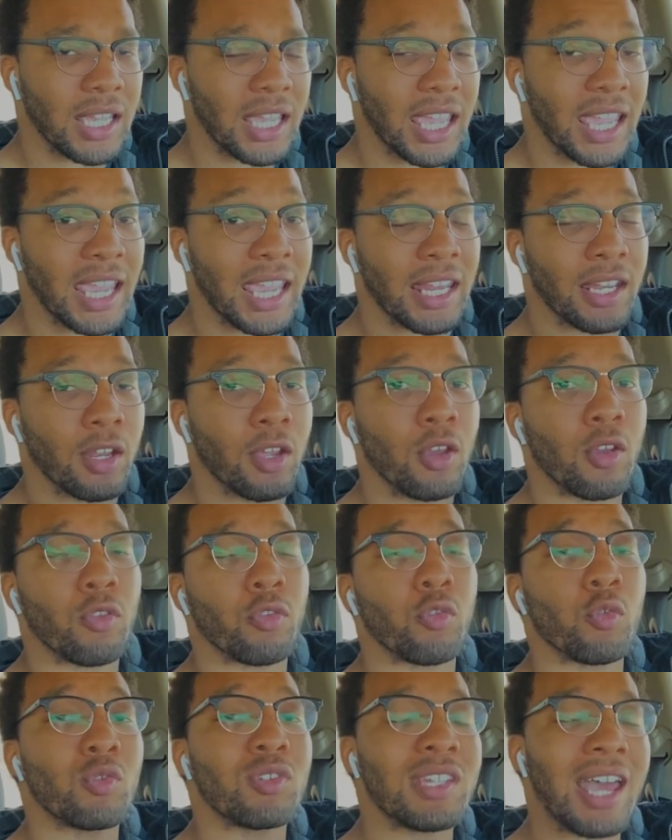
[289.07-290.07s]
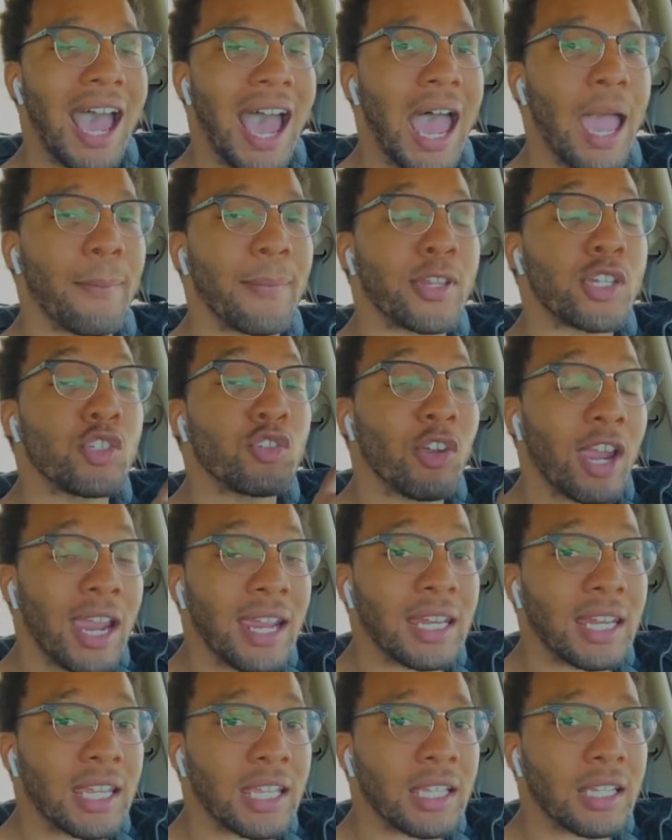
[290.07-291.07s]
And through time and
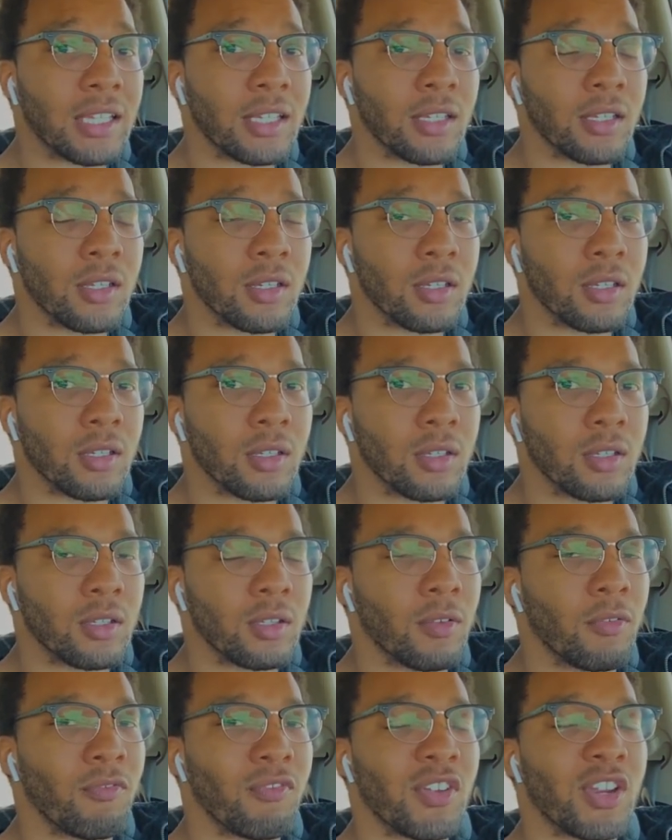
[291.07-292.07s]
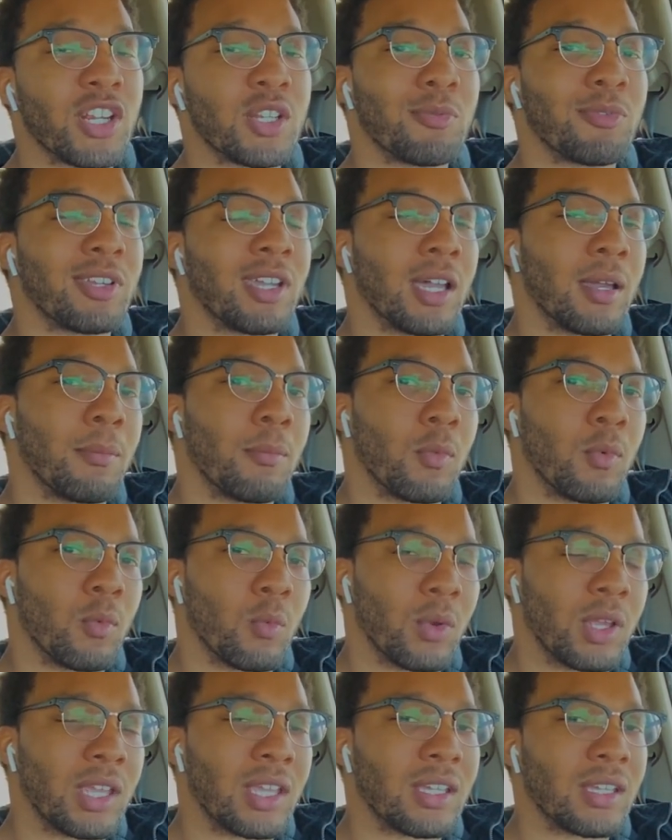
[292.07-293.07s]
training, the fears become
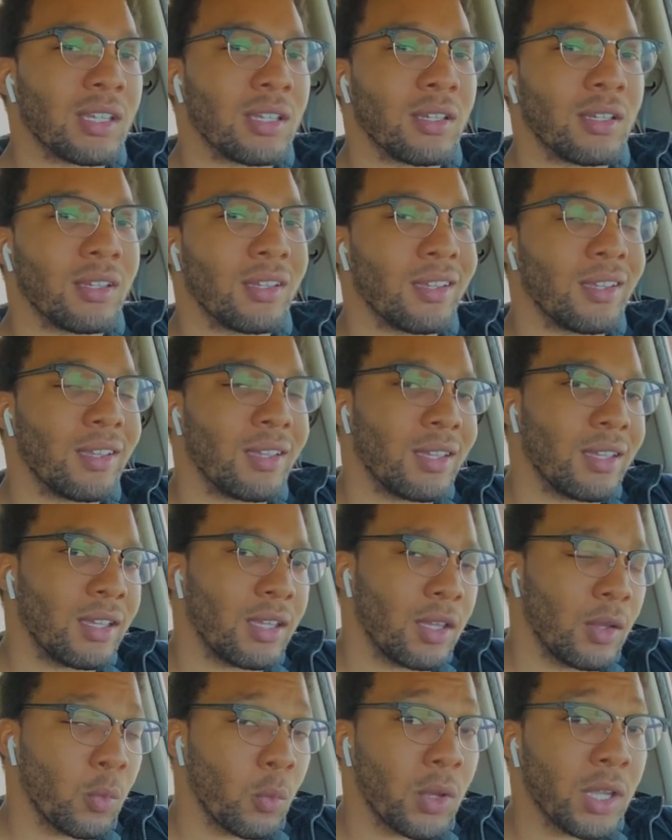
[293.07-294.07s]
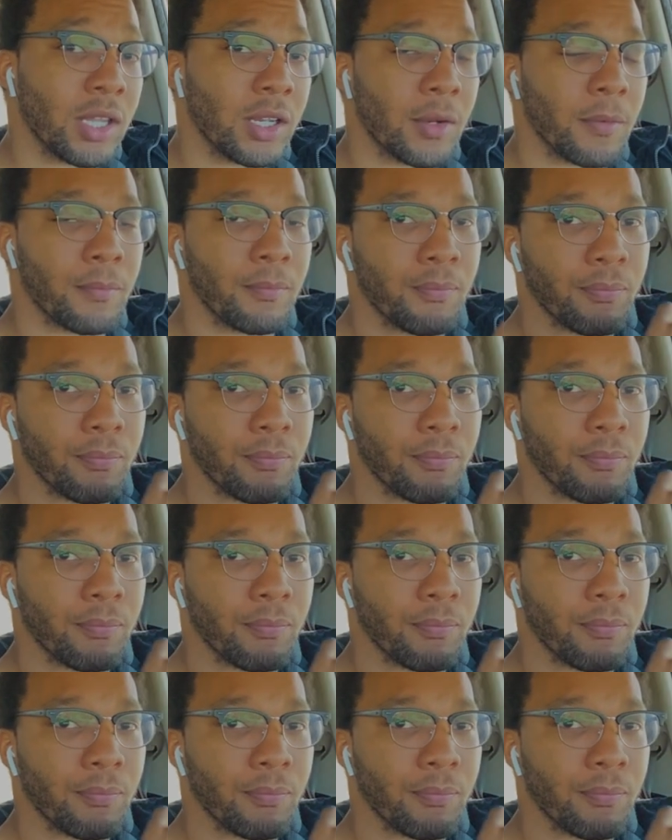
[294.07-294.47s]
weak and weaker.